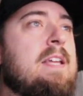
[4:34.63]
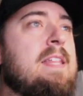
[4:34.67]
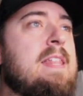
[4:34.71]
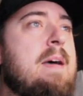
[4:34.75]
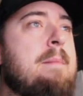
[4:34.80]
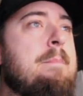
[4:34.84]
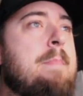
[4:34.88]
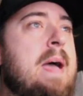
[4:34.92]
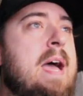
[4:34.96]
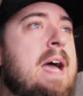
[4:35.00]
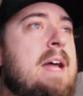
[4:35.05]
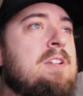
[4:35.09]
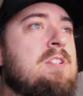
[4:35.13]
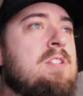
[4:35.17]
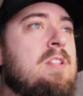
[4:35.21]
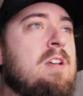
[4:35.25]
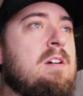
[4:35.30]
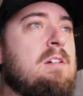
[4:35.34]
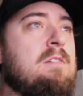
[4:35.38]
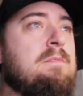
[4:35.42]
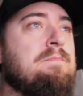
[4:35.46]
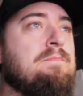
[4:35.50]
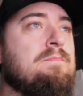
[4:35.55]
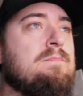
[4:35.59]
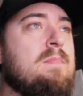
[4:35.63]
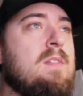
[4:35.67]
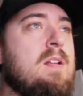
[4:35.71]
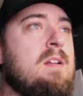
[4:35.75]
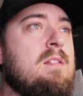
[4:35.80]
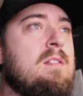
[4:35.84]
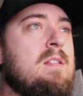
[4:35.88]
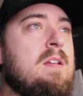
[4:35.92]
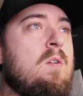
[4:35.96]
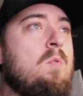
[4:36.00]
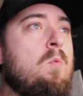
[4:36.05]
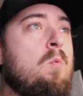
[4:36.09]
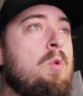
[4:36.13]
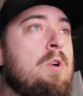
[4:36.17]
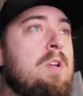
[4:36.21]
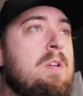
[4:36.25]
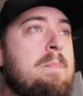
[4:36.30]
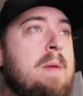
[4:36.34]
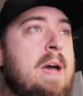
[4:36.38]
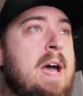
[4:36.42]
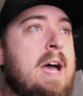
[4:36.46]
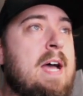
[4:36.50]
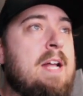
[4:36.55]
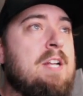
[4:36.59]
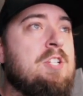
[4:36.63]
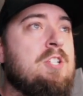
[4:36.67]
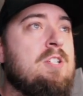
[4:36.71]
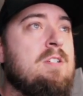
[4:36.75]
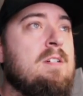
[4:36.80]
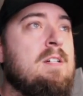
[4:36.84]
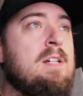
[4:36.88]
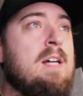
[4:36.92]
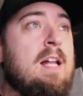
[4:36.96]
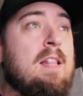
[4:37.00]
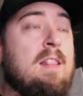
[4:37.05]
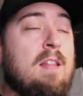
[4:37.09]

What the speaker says: look at that badge though, that wood badge.